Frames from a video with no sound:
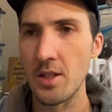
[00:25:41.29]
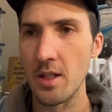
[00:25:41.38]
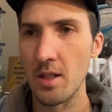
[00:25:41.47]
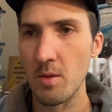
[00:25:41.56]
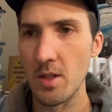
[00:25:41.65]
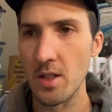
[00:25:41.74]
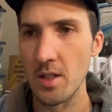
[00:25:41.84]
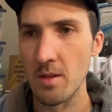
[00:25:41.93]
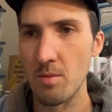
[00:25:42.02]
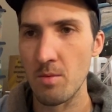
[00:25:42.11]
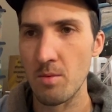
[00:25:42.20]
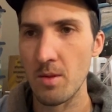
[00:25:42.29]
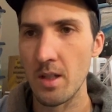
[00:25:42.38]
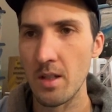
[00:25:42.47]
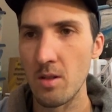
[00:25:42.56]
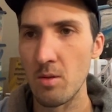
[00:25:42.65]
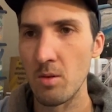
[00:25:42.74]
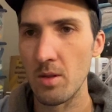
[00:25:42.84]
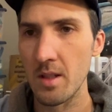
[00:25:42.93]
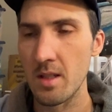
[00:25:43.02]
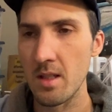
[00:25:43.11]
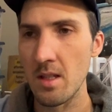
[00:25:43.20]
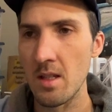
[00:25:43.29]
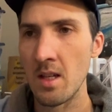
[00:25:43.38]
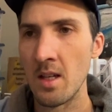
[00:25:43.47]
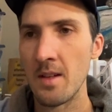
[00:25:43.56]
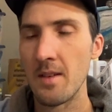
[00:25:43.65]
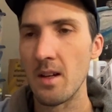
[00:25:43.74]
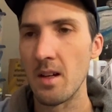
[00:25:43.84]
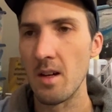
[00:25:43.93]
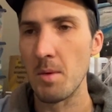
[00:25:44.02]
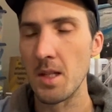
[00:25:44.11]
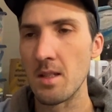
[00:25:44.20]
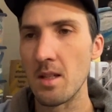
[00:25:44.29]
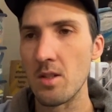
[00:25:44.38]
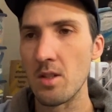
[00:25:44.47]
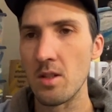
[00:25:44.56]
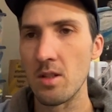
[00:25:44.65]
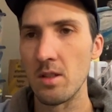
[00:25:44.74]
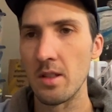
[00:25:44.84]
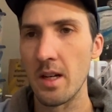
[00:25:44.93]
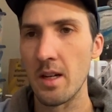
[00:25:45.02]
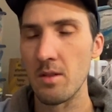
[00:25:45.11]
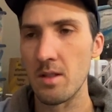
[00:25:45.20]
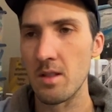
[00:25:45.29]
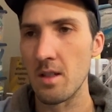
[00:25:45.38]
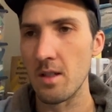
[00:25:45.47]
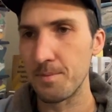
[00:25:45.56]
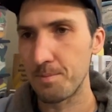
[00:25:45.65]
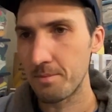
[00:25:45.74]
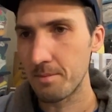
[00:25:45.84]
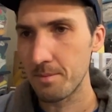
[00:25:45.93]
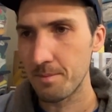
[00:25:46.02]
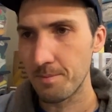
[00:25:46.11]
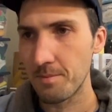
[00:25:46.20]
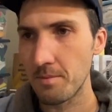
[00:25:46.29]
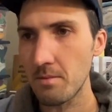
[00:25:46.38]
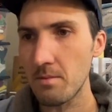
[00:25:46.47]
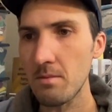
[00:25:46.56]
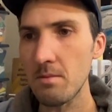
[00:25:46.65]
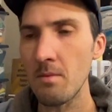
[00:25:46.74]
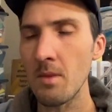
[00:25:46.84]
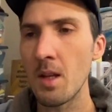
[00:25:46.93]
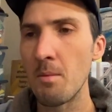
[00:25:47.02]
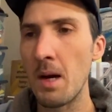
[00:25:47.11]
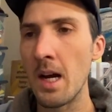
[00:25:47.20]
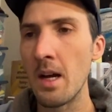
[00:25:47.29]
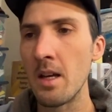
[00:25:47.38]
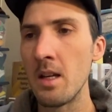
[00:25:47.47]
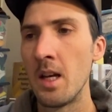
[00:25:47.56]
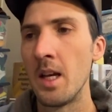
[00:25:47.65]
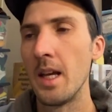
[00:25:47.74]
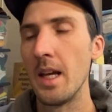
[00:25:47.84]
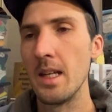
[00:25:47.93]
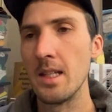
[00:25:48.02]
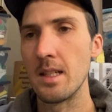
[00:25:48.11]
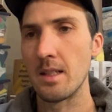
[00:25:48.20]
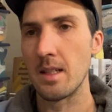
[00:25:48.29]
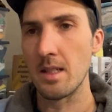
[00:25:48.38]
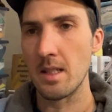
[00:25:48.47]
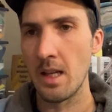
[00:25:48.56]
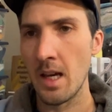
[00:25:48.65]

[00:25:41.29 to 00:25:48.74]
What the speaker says: here, which is really cool to see on such an early Aerostar. My 86 has the